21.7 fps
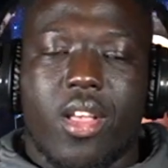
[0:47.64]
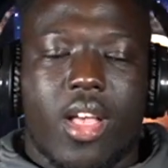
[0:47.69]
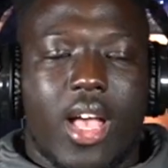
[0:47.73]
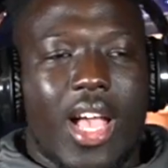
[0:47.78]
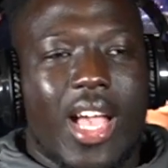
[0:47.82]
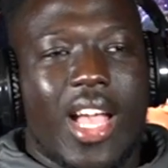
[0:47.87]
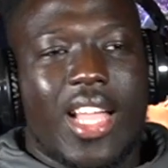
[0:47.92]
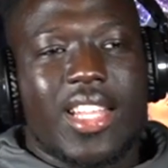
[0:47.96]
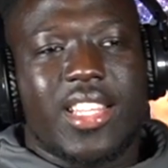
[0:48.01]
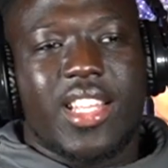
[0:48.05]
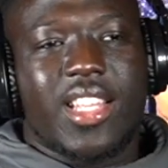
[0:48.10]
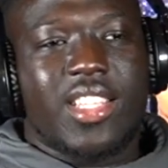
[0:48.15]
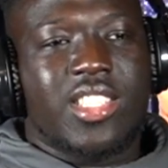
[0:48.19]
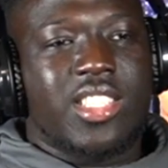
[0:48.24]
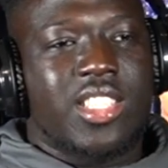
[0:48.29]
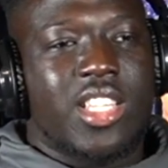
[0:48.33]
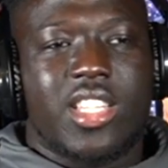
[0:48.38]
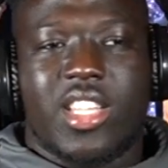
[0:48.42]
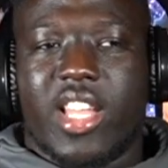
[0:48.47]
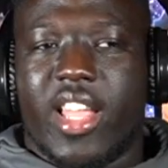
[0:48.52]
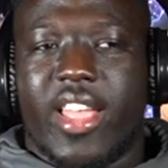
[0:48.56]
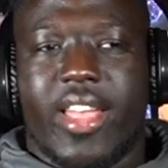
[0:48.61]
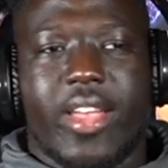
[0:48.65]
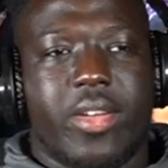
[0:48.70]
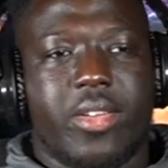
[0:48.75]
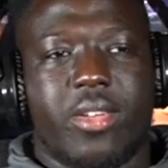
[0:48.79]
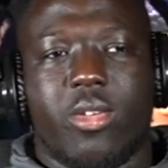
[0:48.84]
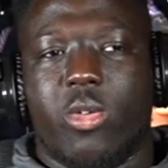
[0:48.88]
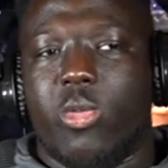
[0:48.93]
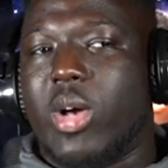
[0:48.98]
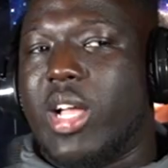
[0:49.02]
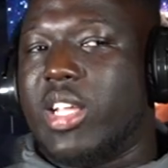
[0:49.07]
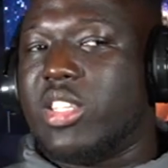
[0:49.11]
I got to sit down
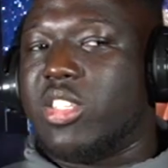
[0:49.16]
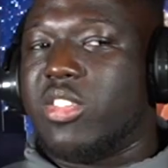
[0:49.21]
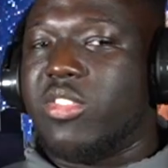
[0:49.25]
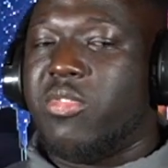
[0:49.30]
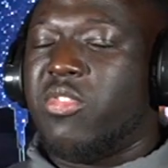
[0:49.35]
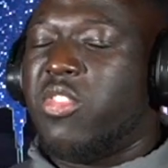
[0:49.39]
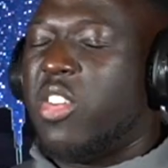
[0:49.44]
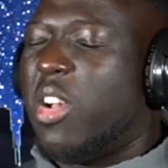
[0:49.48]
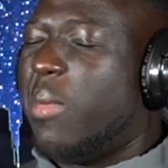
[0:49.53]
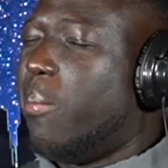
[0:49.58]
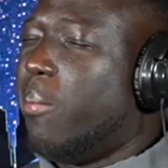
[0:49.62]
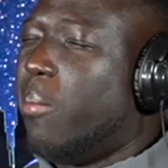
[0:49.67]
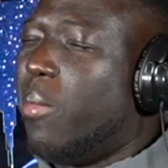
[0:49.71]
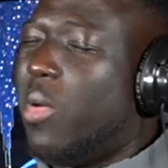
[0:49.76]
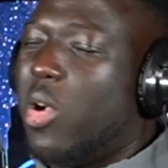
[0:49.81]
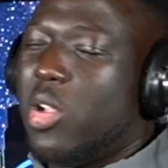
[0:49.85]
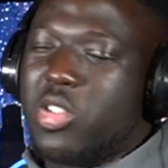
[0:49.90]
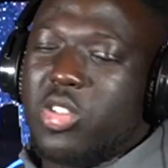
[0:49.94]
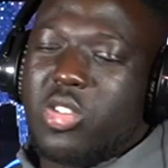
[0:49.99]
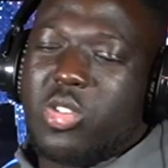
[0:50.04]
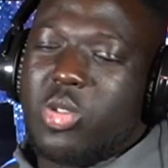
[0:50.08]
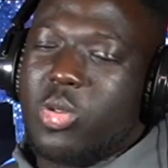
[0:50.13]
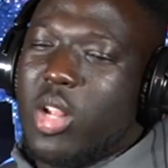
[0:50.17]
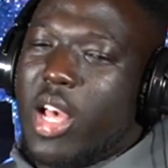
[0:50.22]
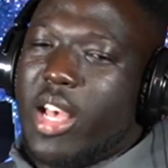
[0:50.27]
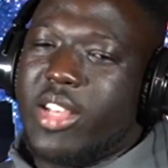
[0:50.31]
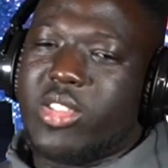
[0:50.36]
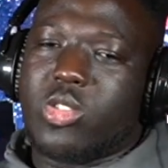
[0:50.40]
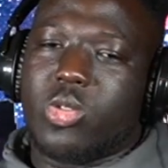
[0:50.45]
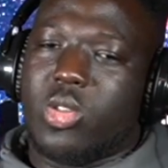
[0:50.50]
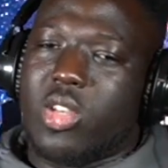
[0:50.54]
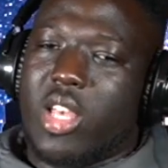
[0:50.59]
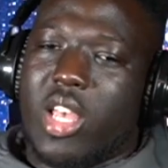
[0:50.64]
and watch a multitude of high
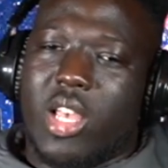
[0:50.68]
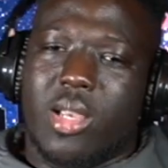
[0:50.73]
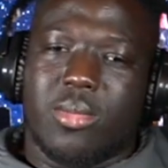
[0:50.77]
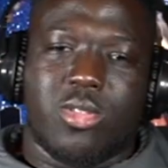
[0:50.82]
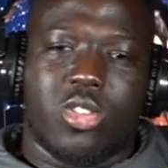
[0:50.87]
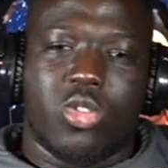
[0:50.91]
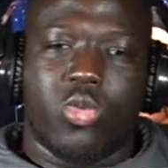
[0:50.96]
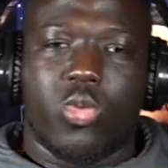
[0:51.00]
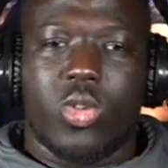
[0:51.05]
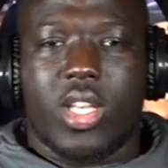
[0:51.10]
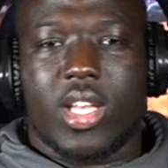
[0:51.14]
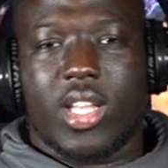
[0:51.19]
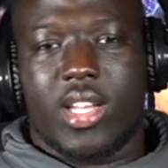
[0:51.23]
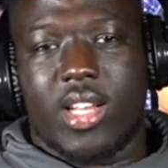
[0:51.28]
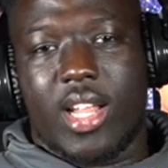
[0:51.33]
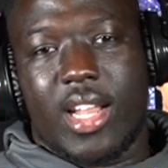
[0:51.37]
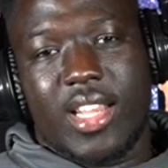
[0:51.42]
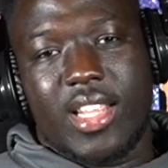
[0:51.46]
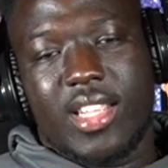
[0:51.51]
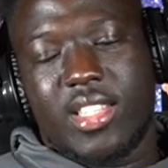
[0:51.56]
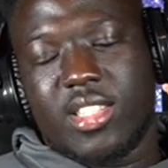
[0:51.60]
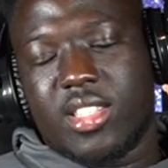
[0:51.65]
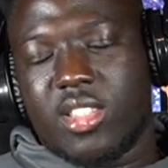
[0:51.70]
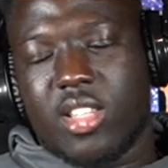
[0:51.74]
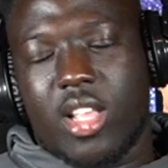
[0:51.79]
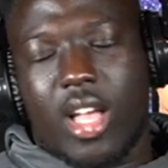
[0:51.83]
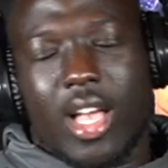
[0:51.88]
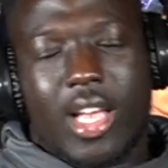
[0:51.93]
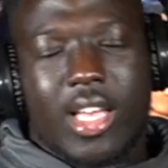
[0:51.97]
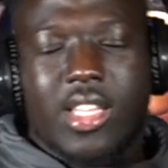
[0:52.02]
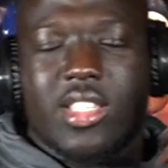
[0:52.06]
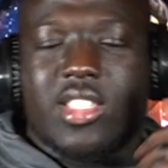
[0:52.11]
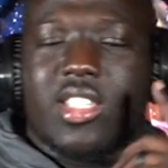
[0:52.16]
school games this weekend. I
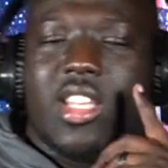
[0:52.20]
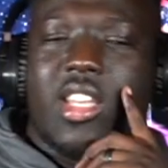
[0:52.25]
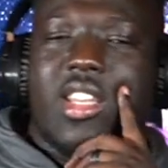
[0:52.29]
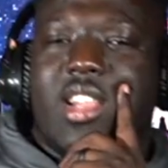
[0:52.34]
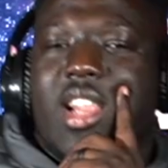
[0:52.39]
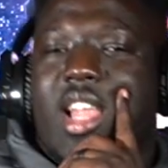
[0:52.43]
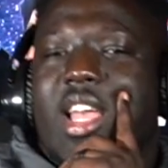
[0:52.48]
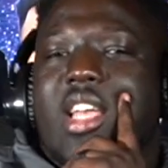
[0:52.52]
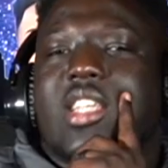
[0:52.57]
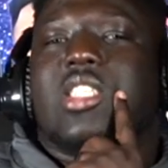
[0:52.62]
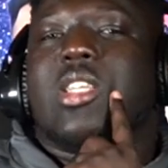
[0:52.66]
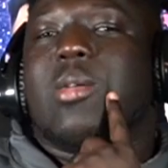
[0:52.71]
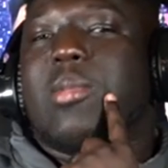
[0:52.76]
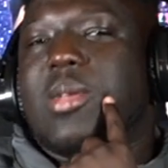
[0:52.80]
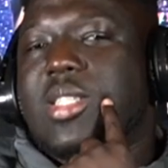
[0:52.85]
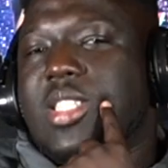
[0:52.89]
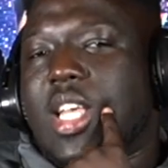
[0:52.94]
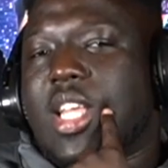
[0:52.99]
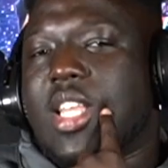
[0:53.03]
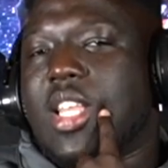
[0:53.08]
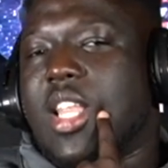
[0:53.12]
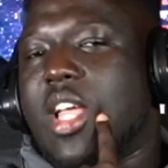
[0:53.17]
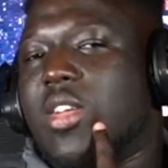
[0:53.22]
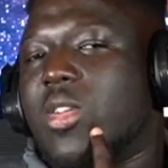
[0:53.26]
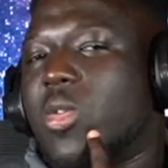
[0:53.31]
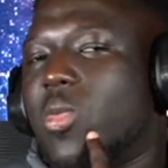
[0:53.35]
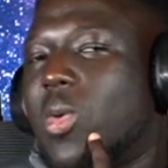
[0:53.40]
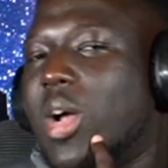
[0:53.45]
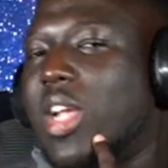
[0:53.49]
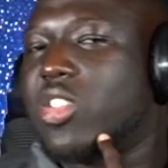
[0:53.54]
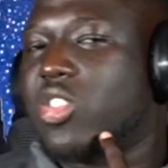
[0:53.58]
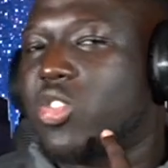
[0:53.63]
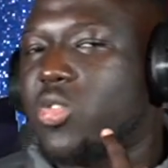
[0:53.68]
couldn't tell you the last time I sat down and
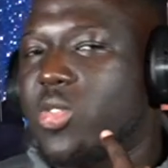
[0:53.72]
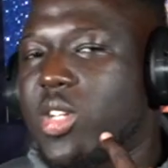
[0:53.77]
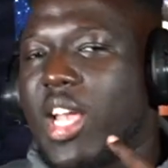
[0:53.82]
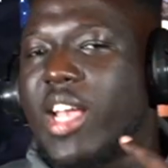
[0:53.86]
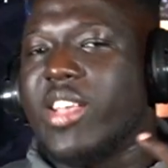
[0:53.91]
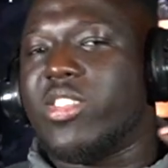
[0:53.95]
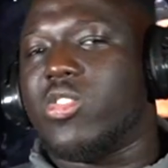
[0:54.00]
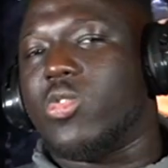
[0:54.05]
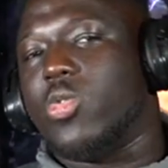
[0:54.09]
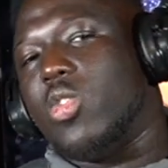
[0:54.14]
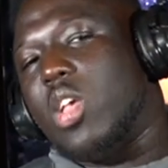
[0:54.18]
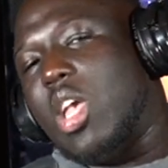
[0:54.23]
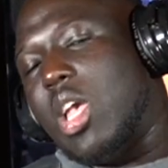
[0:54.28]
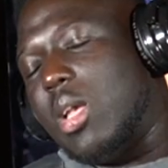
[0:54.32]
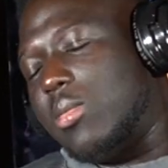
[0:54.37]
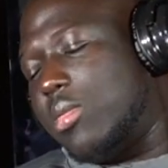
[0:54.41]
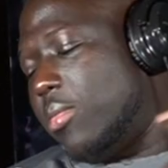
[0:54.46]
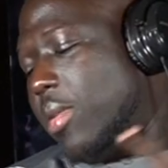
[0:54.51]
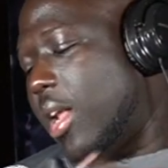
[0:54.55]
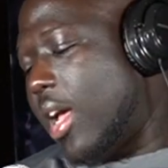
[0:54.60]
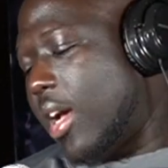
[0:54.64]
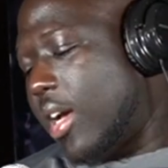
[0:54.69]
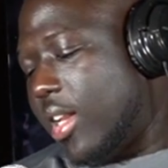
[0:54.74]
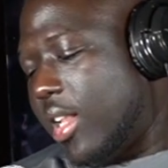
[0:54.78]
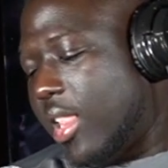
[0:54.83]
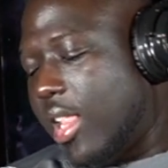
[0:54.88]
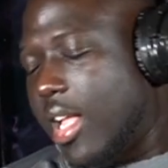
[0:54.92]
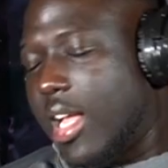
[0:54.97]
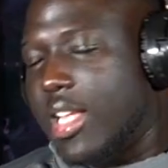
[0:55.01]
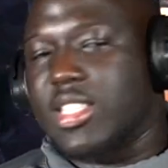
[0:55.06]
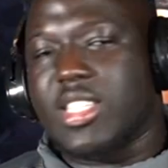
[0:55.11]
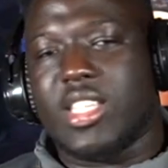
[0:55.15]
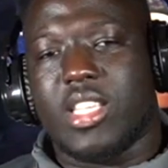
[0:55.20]
watched 3 high school games. I'm not going to
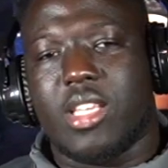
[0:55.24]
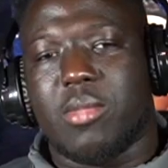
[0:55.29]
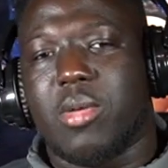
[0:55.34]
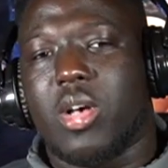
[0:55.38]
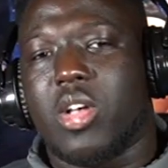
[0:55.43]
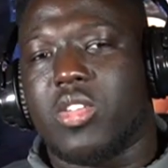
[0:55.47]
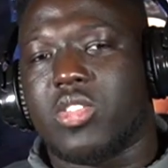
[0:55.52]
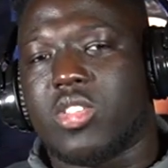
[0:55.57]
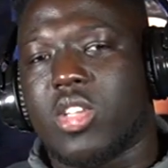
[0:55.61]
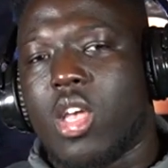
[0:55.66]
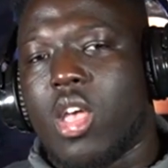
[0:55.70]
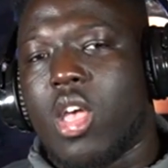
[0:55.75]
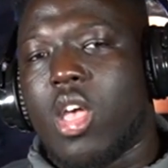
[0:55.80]
lie to you, boss.